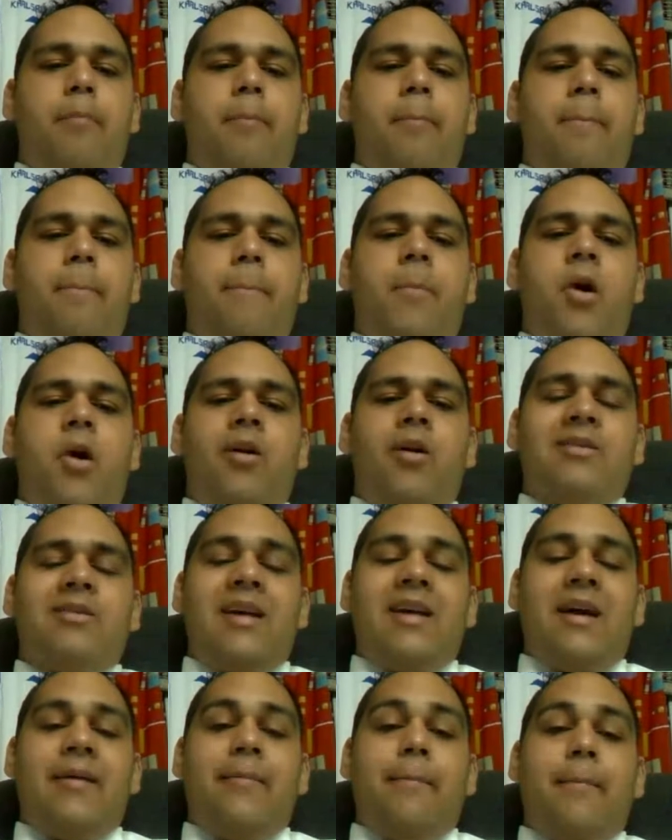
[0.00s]

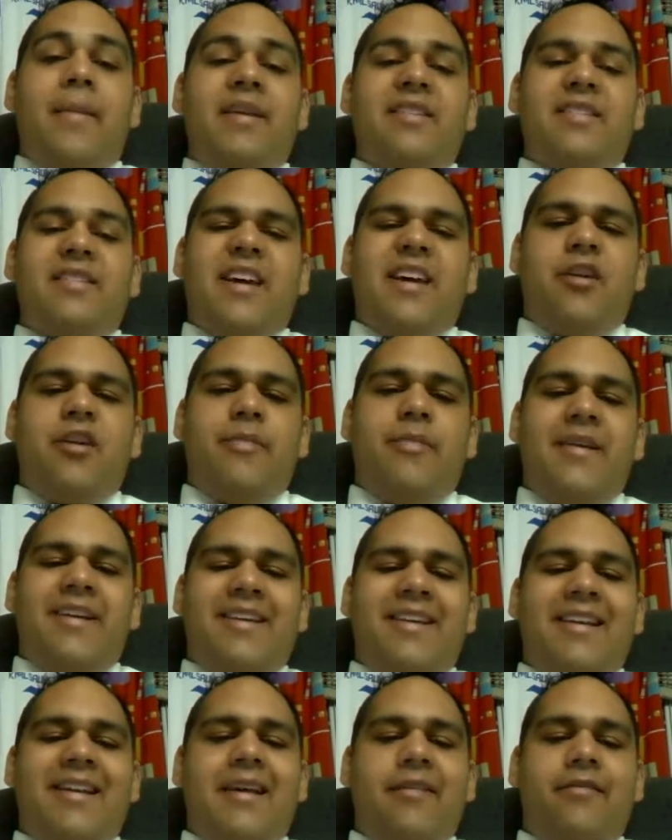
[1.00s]
all-time best Caribbean
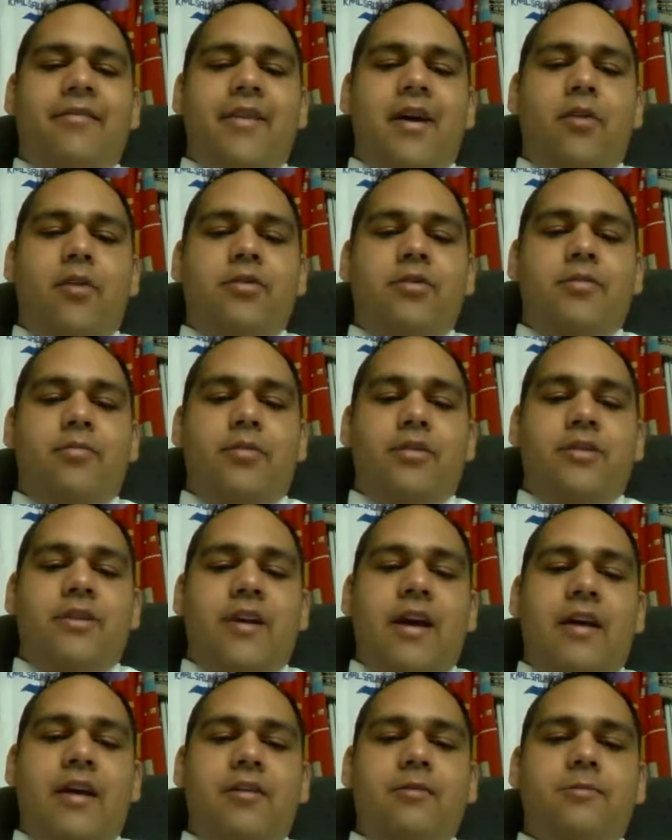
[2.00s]
11 that was put
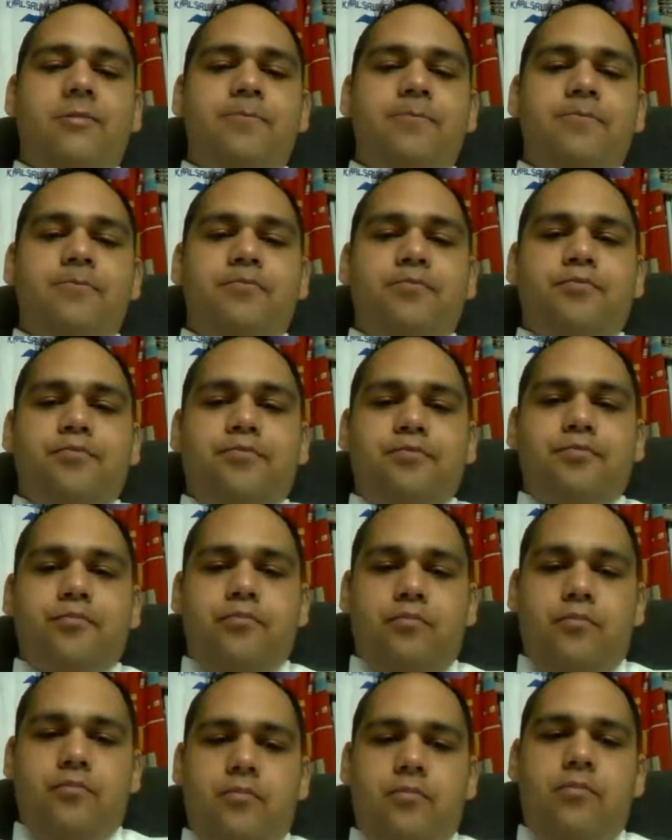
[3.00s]
together.
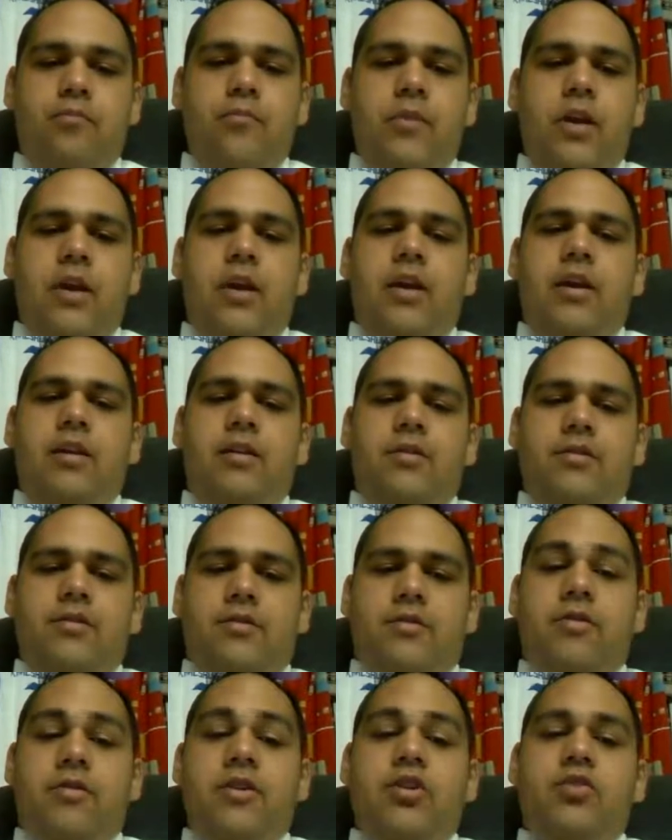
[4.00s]
There's three
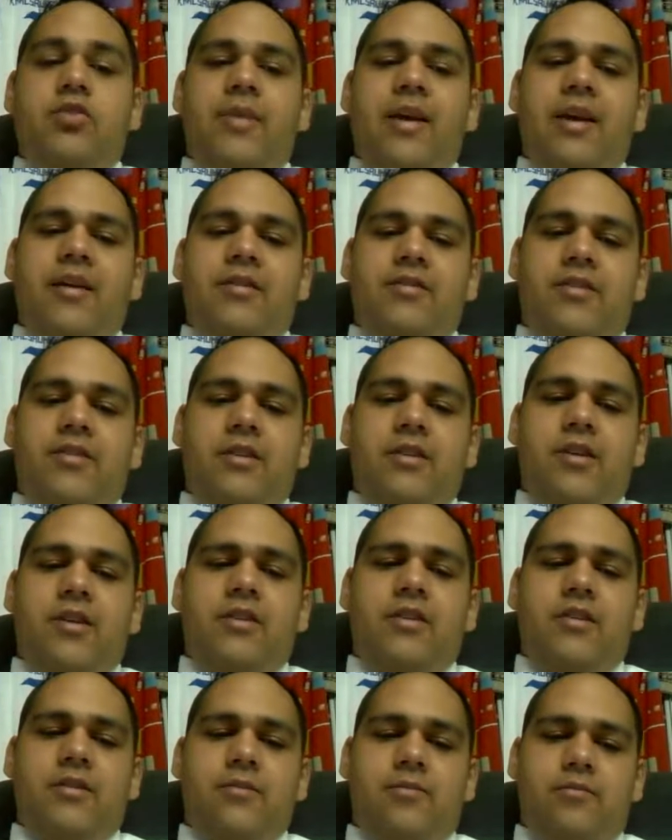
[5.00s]
Jamaicans in it:
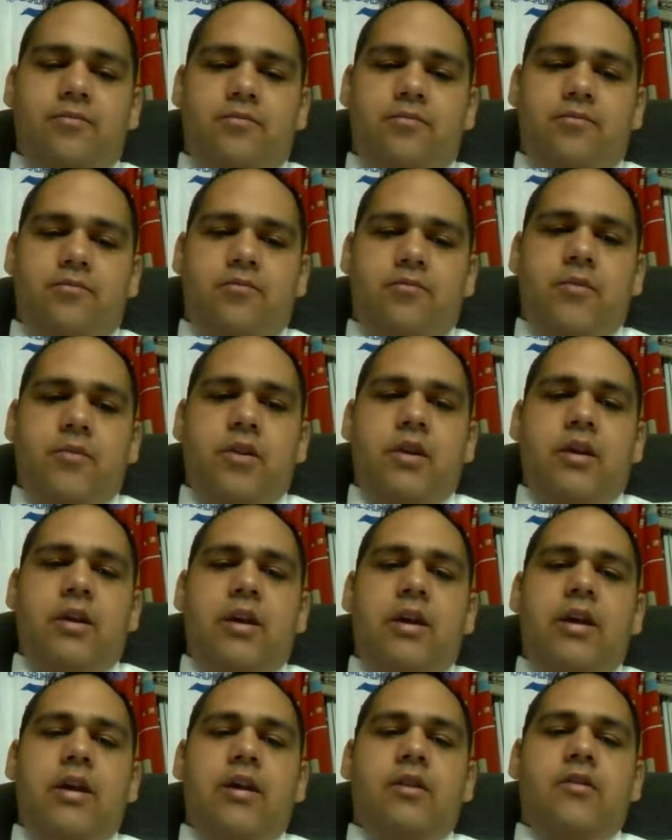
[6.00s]

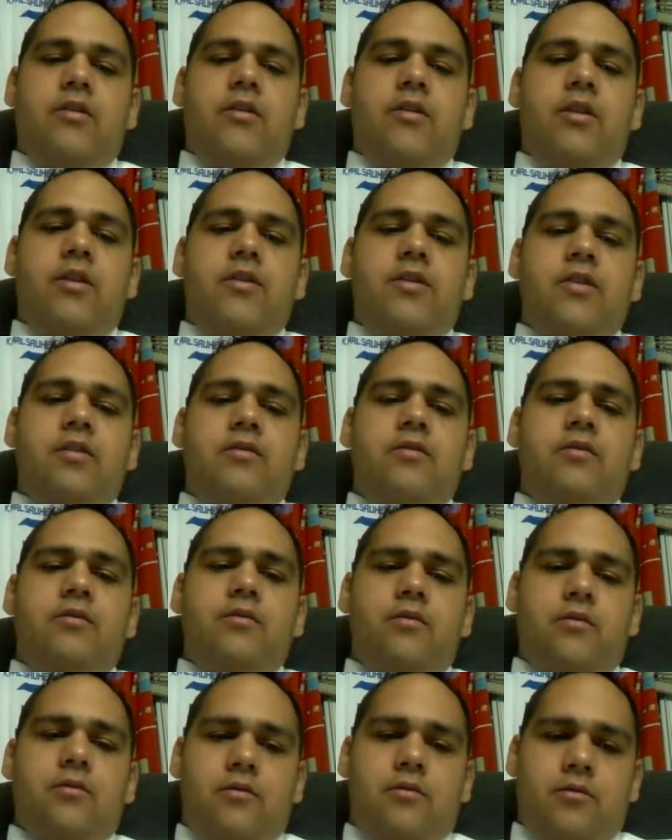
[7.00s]
Ian Goodison,
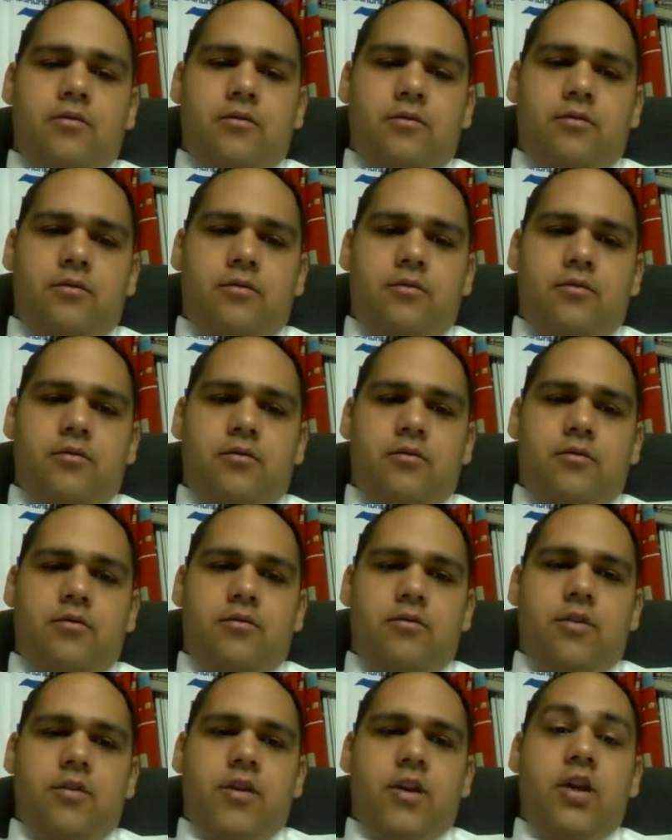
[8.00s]

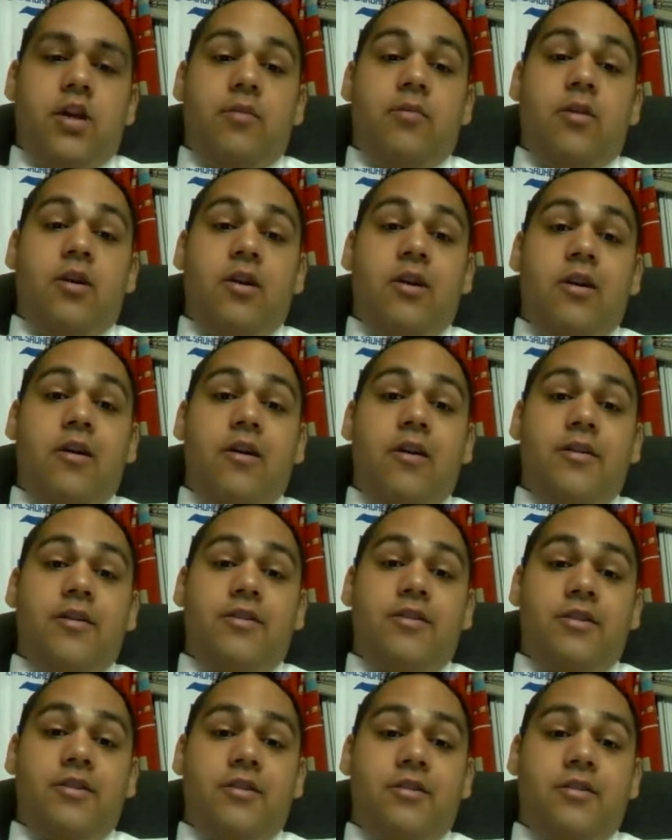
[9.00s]
Kimar
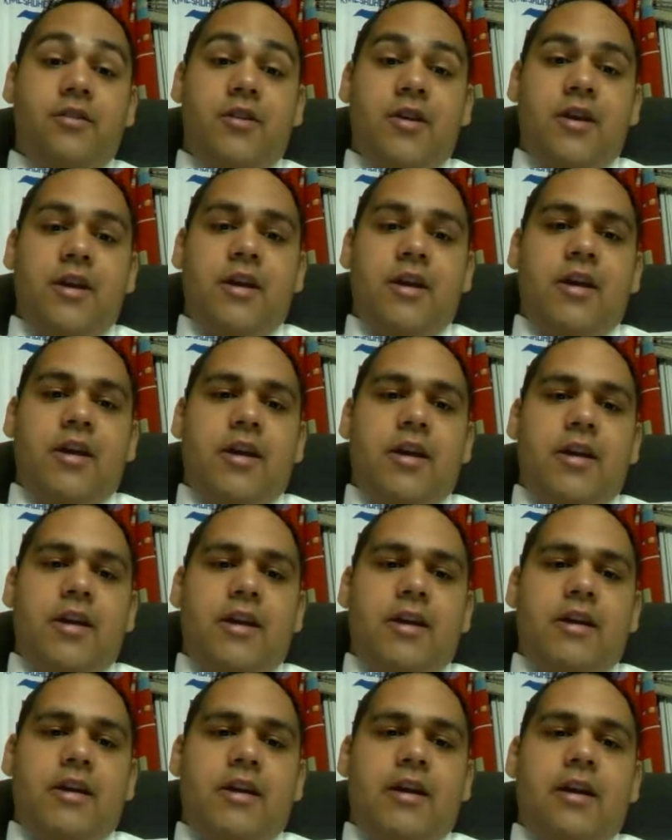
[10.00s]
Lawrence,
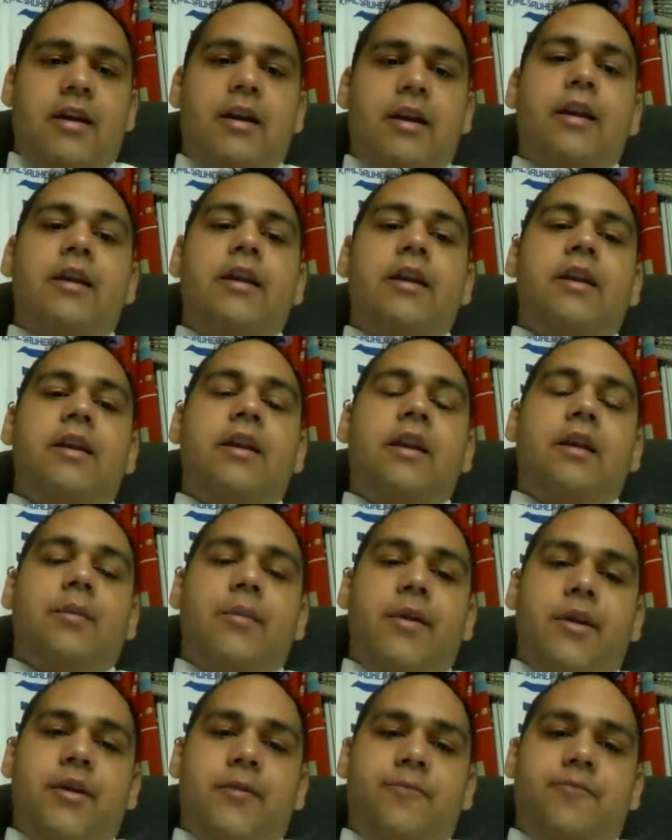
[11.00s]
and Lindy De La
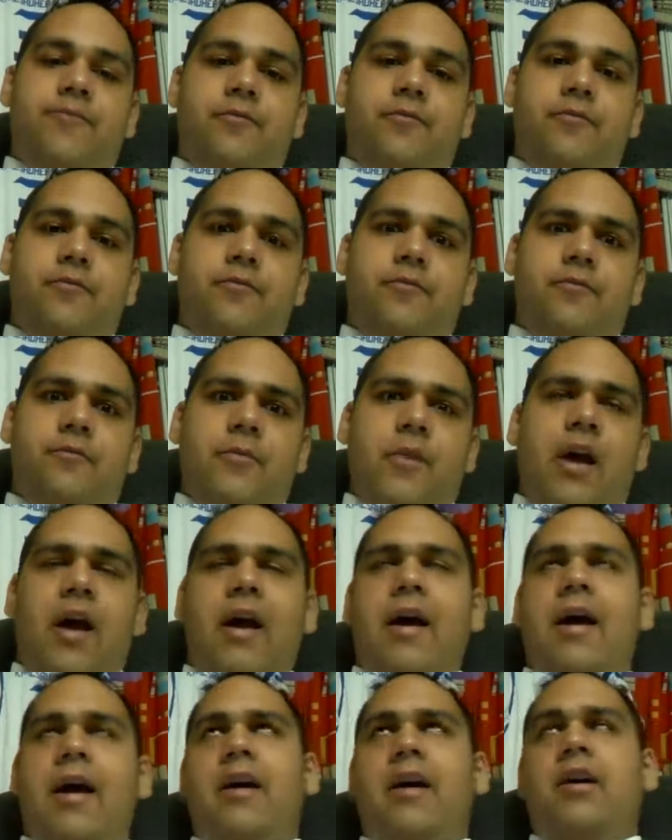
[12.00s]
Pena.
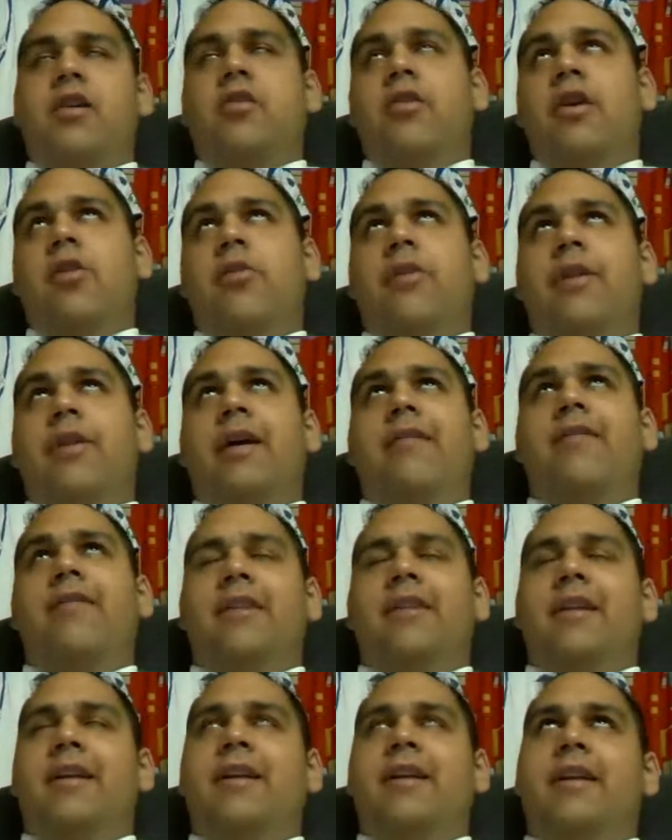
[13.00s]
I agree with having
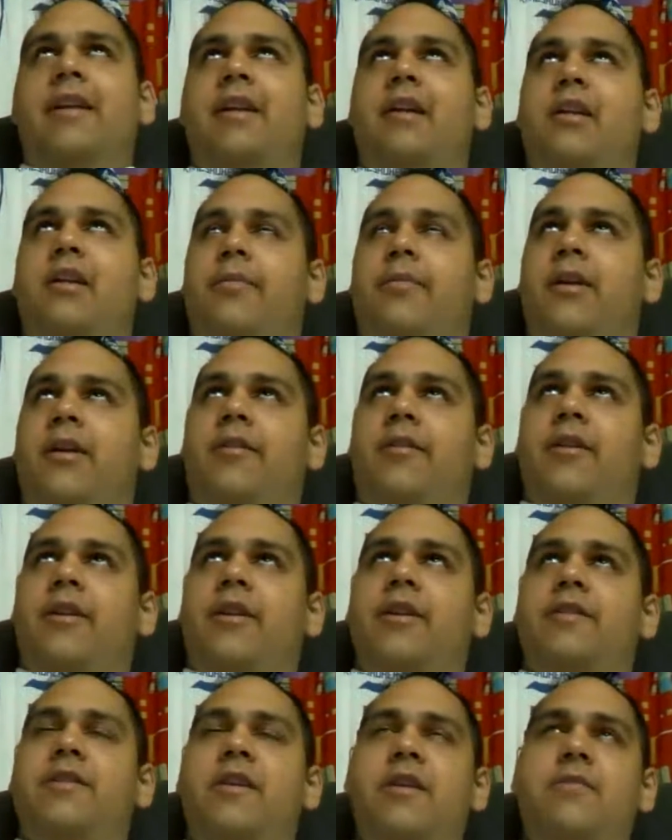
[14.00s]
Lindy De La Pena in the
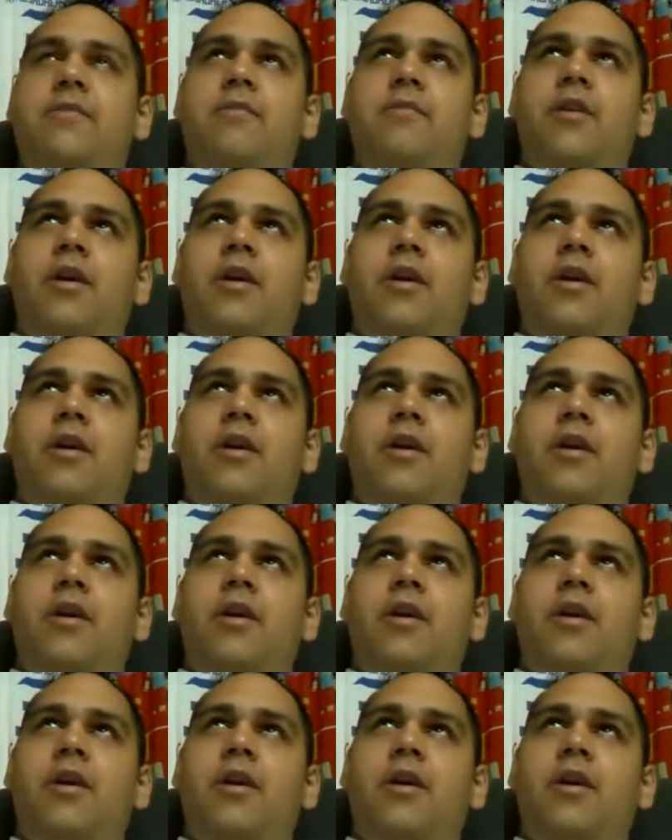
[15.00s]
team,